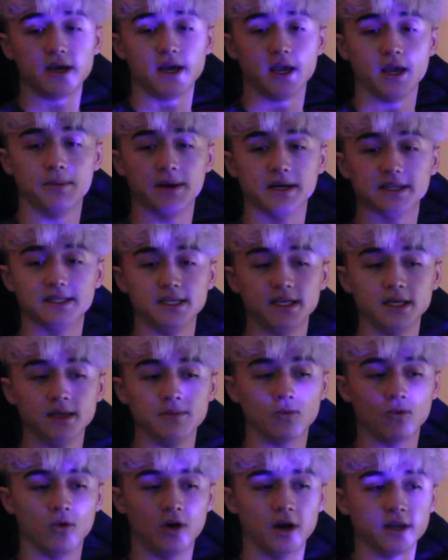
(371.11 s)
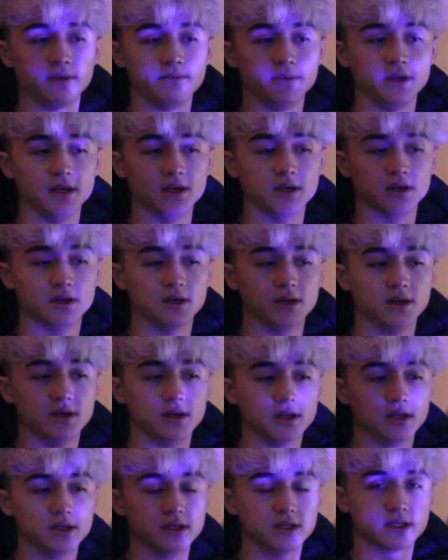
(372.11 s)
And my team wanted me
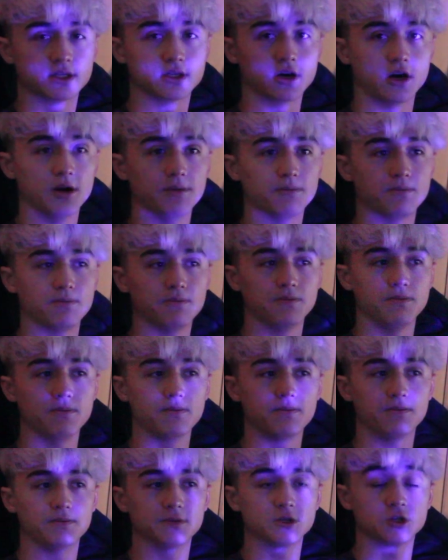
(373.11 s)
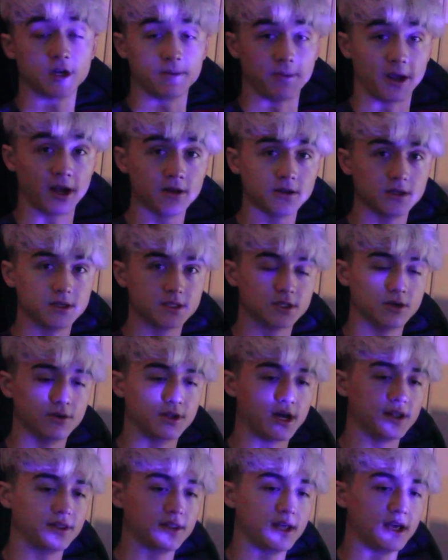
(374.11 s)
to start streaming so
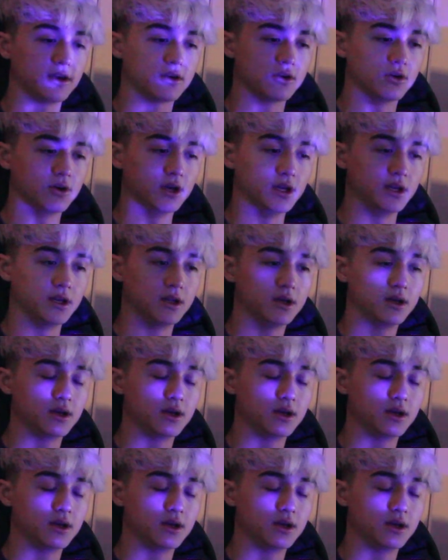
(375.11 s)
that they could